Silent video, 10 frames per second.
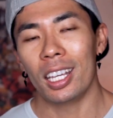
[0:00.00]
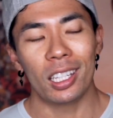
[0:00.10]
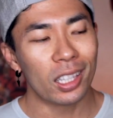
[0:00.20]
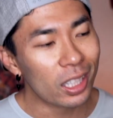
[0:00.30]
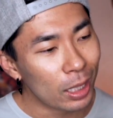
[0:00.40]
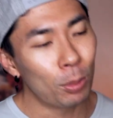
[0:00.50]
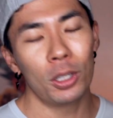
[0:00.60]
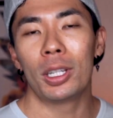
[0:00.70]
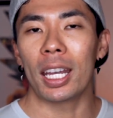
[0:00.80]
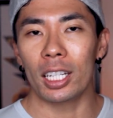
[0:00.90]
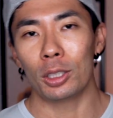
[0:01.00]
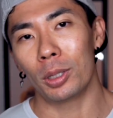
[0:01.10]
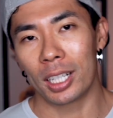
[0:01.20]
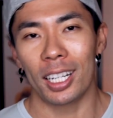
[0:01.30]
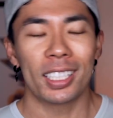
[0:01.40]
The deeper you get into a
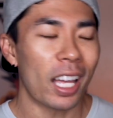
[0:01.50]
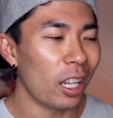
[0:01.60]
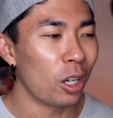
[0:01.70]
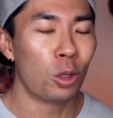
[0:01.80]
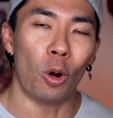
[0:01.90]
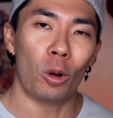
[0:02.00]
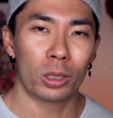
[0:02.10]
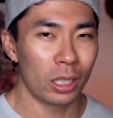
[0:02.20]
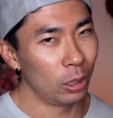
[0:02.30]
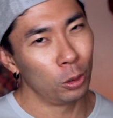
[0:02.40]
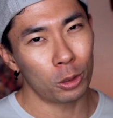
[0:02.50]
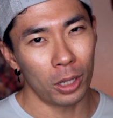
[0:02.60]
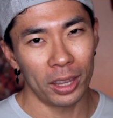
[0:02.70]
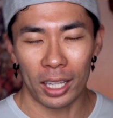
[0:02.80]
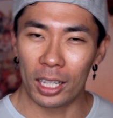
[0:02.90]
cut, it's not a goal to lose
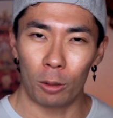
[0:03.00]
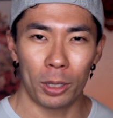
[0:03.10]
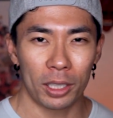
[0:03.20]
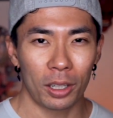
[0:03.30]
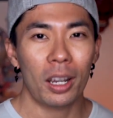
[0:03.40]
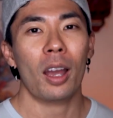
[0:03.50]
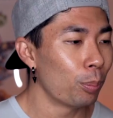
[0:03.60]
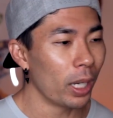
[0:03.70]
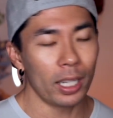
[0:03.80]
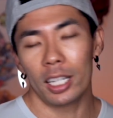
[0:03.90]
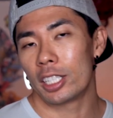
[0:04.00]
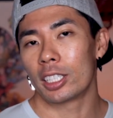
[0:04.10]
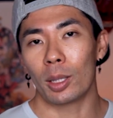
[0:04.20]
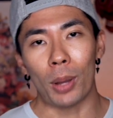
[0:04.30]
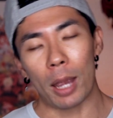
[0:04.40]
strength and get weaker, but it's
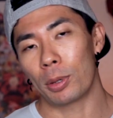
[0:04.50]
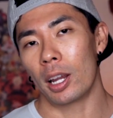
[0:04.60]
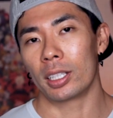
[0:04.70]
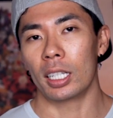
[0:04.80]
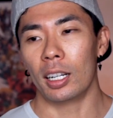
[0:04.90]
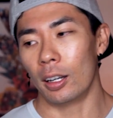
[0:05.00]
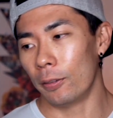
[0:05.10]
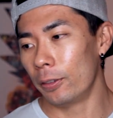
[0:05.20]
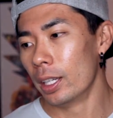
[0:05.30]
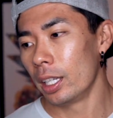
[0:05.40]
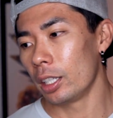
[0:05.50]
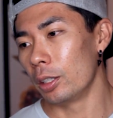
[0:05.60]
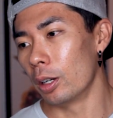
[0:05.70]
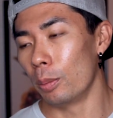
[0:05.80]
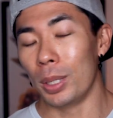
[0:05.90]
just a byproduct of
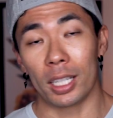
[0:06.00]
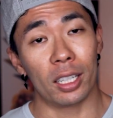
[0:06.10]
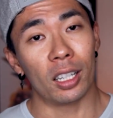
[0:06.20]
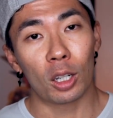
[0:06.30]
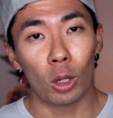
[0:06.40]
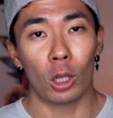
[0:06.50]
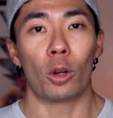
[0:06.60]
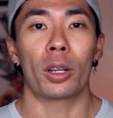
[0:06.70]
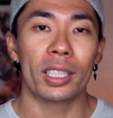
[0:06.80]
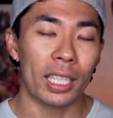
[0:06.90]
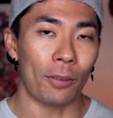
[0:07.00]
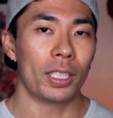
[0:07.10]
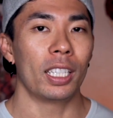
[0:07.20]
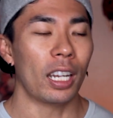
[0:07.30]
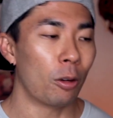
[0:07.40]
being in a caloric
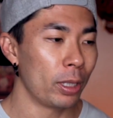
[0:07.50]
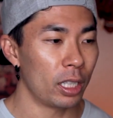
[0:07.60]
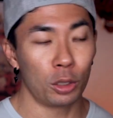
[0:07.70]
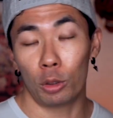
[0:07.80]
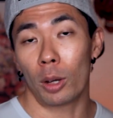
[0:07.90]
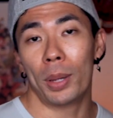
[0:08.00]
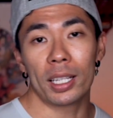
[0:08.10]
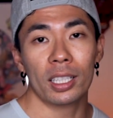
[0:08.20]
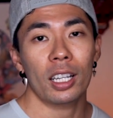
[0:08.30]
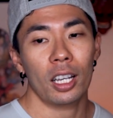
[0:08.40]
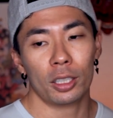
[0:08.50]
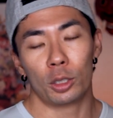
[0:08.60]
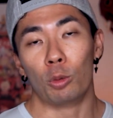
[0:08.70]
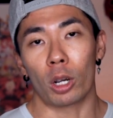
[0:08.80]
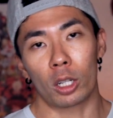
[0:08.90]
deficit, and we just do our best
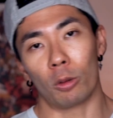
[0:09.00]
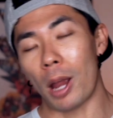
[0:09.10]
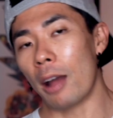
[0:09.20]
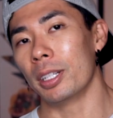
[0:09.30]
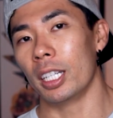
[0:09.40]
to work around